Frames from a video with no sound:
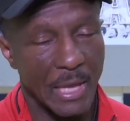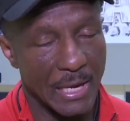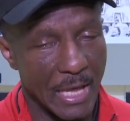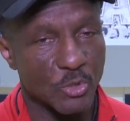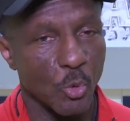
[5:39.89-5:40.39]

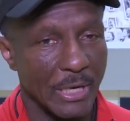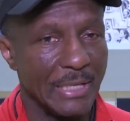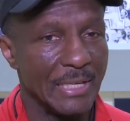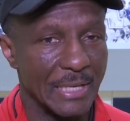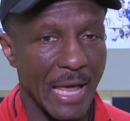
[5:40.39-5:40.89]
And that's what
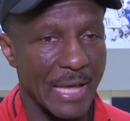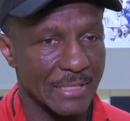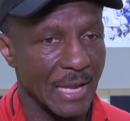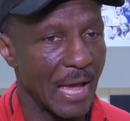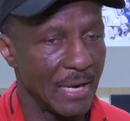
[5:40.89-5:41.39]
he did
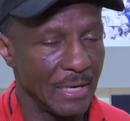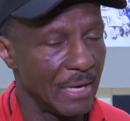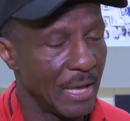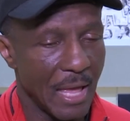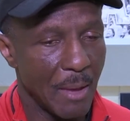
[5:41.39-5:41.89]
last night.
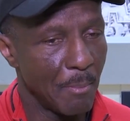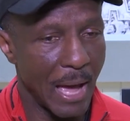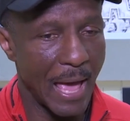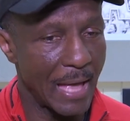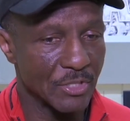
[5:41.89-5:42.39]
And
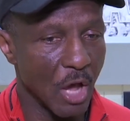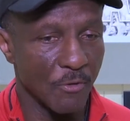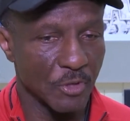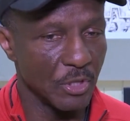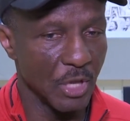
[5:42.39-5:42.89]
my hat's
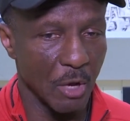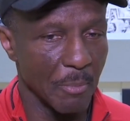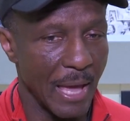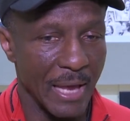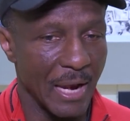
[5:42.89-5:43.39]
off to the
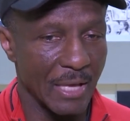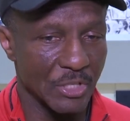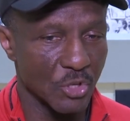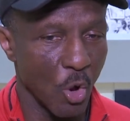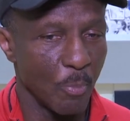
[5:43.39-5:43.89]
young man, and I
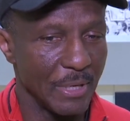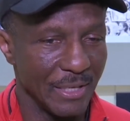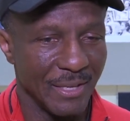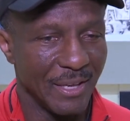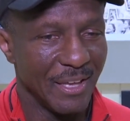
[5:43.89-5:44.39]
just hope he